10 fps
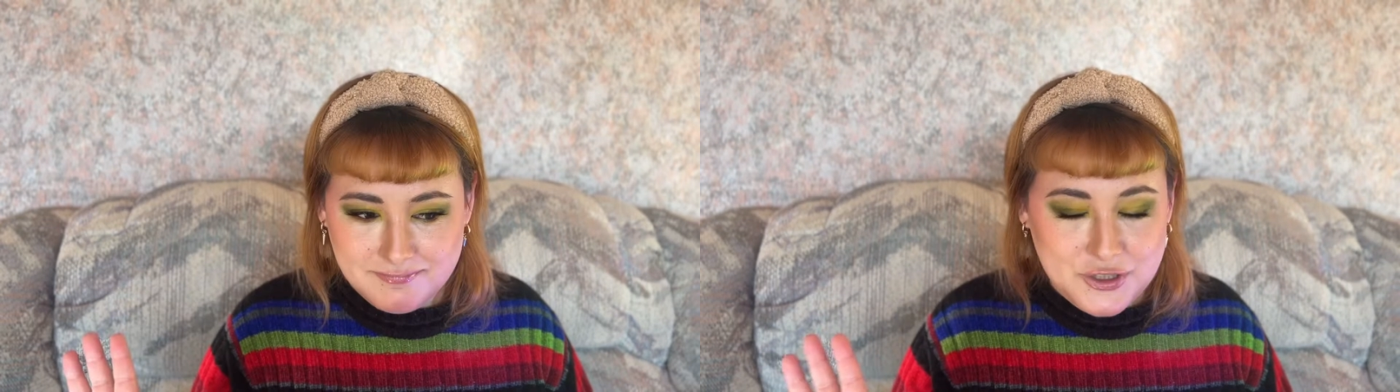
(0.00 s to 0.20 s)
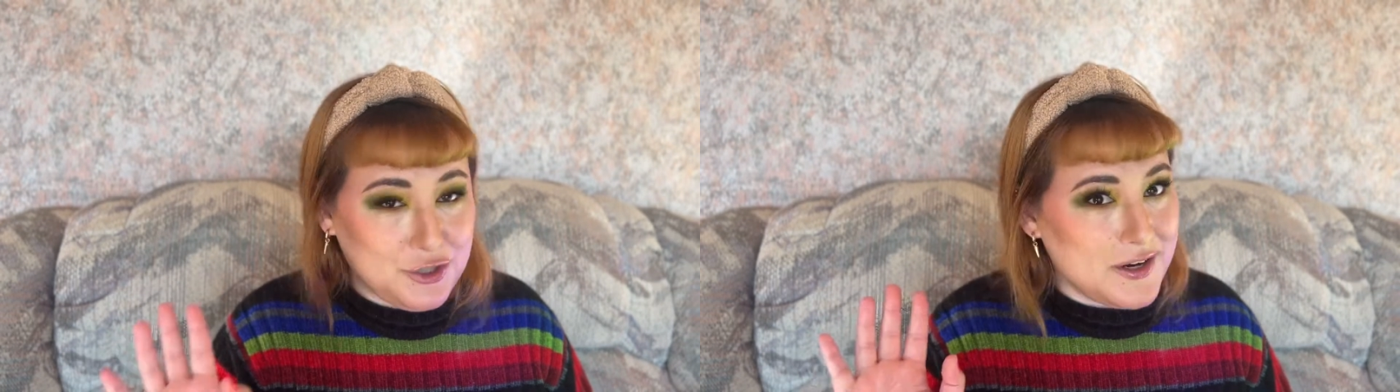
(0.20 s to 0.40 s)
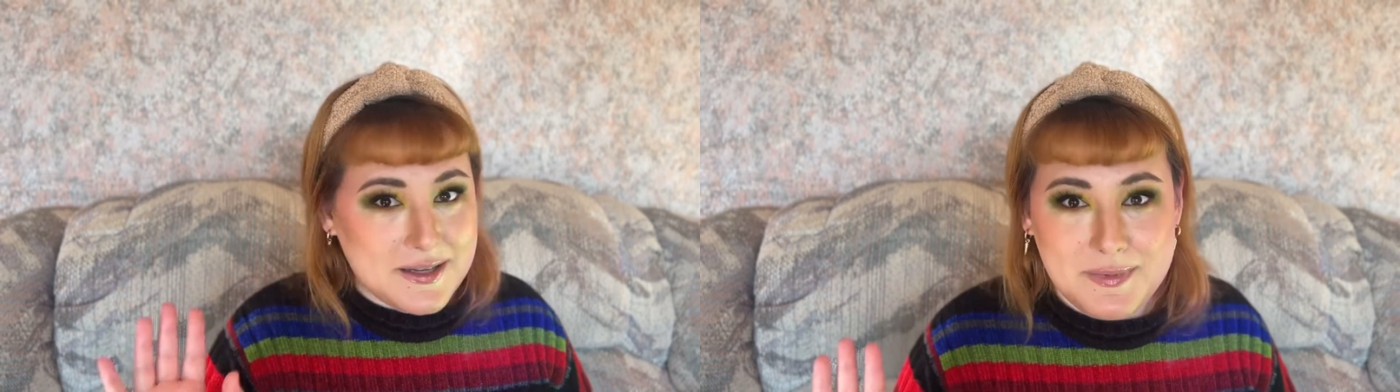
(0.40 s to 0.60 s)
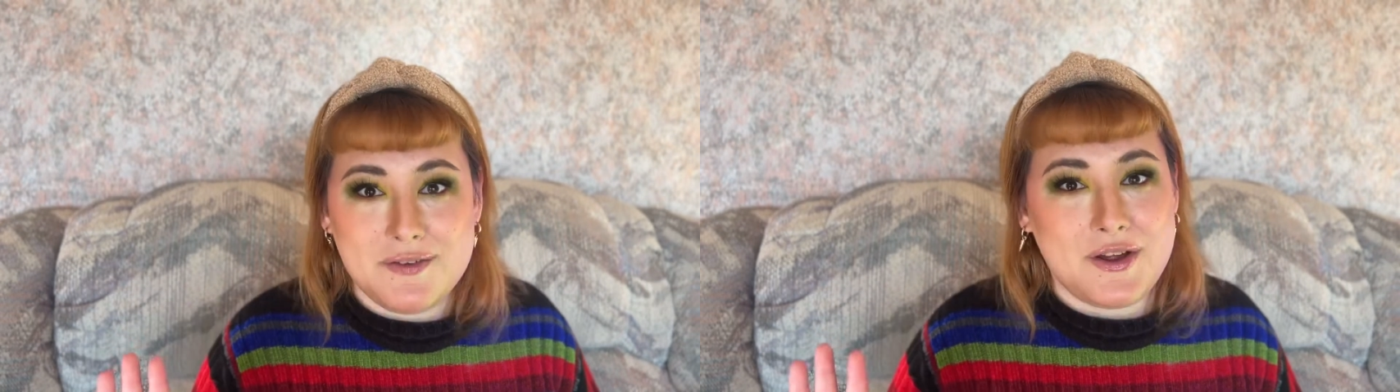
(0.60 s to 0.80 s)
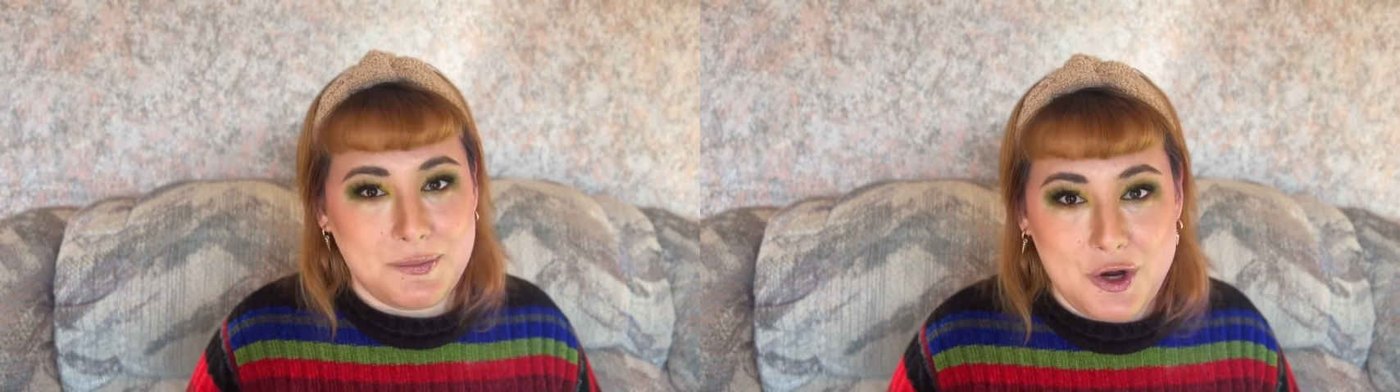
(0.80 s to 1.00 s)
Correct me if
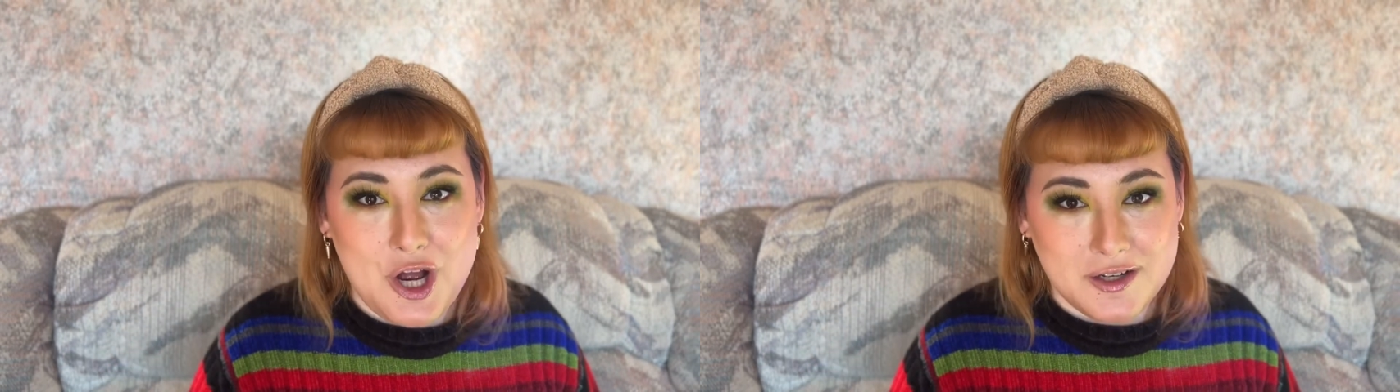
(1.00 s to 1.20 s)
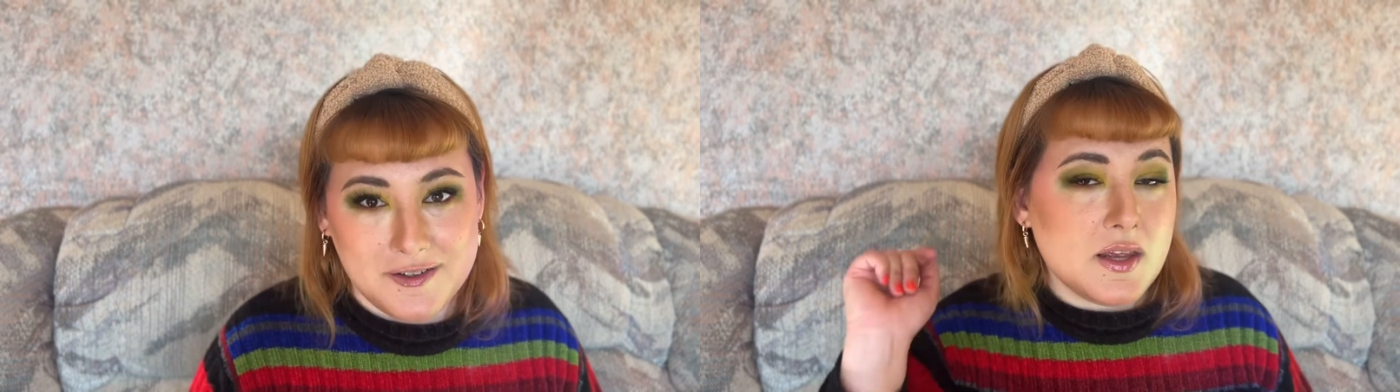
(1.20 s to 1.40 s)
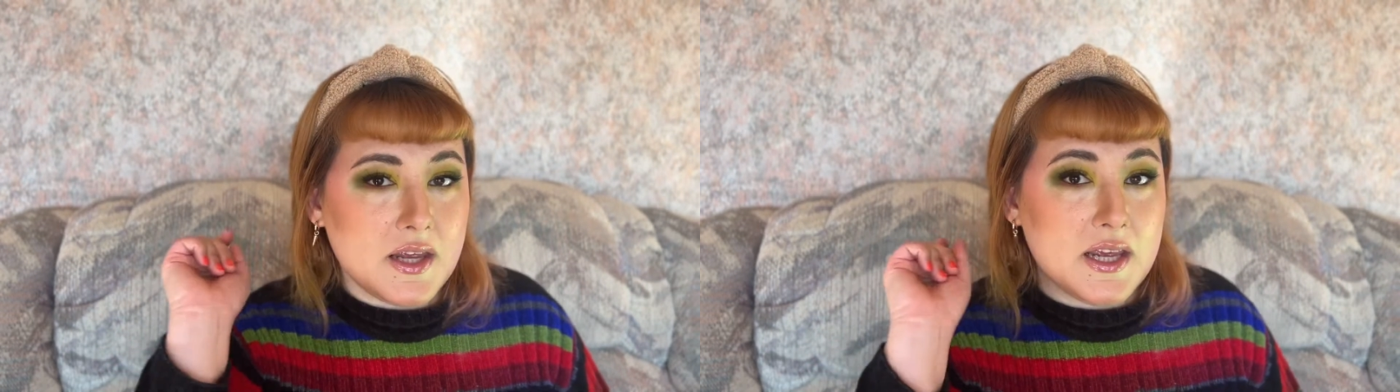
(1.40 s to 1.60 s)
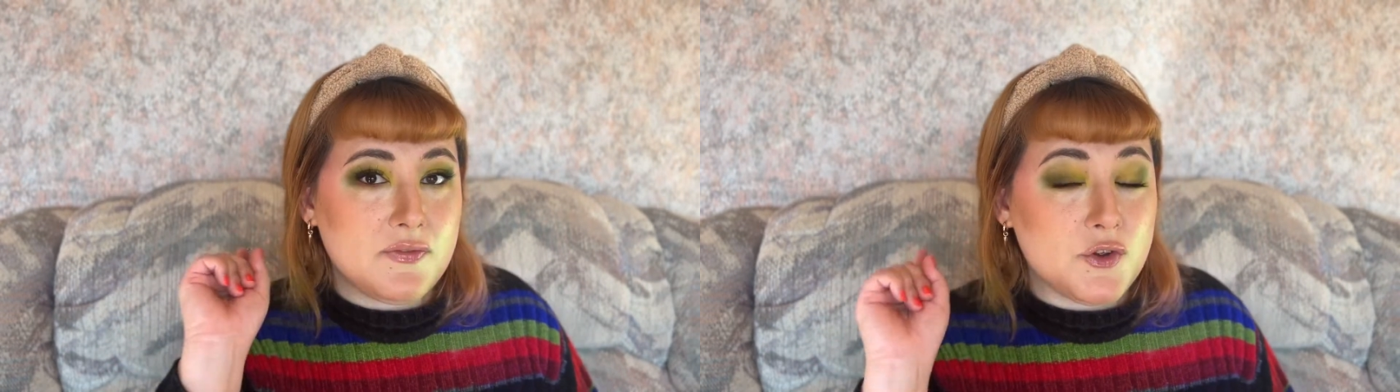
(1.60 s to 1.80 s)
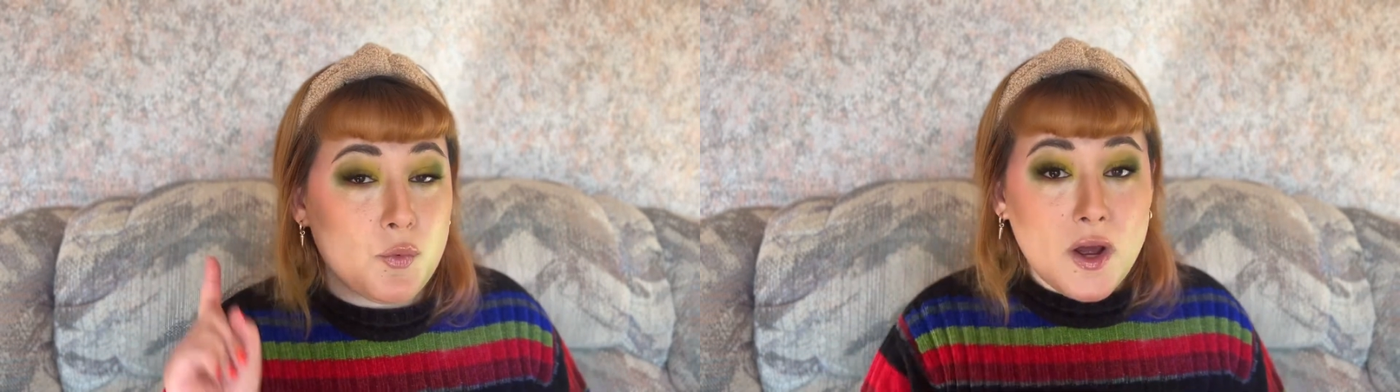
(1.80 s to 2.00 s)
I'm wrong. If
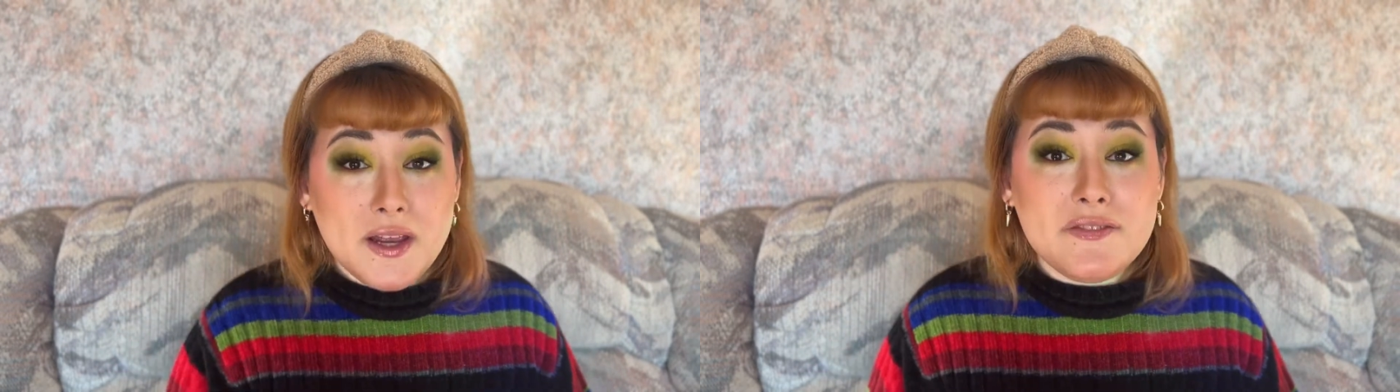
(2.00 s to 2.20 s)
you want